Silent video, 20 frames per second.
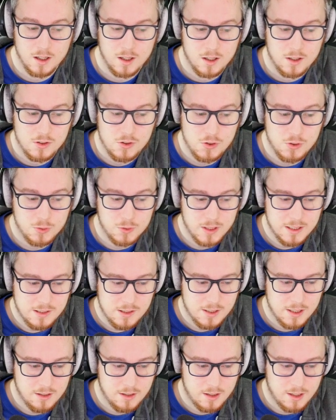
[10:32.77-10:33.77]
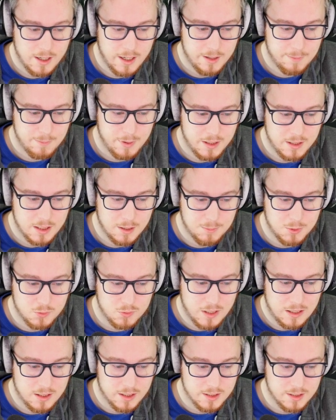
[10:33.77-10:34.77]
So let's say that I picked up a
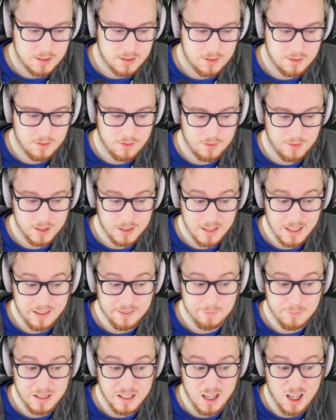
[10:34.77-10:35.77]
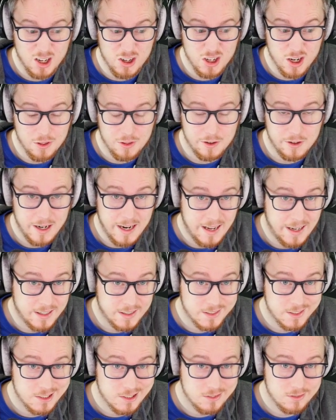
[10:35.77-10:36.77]
relic that gave me another
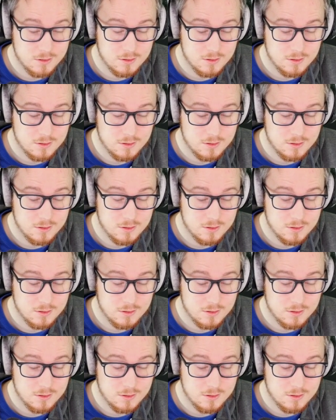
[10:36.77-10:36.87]
act,